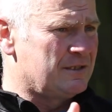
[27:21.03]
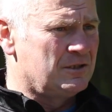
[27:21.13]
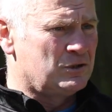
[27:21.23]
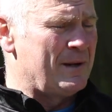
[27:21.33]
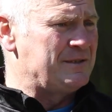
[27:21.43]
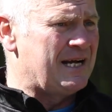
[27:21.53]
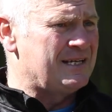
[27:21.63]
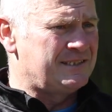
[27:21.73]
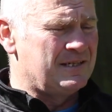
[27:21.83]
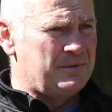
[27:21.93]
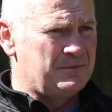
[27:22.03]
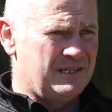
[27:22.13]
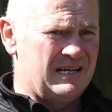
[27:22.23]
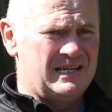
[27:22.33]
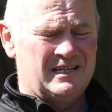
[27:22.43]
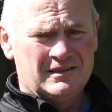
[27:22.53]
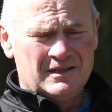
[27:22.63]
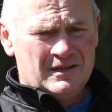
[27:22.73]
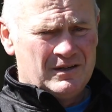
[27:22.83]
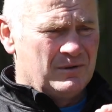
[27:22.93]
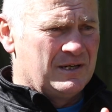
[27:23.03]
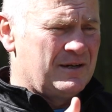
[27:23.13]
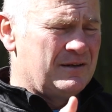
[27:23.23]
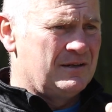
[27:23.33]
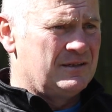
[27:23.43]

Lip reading: Because sometimes I see it and people say, ah, yeah, whatever.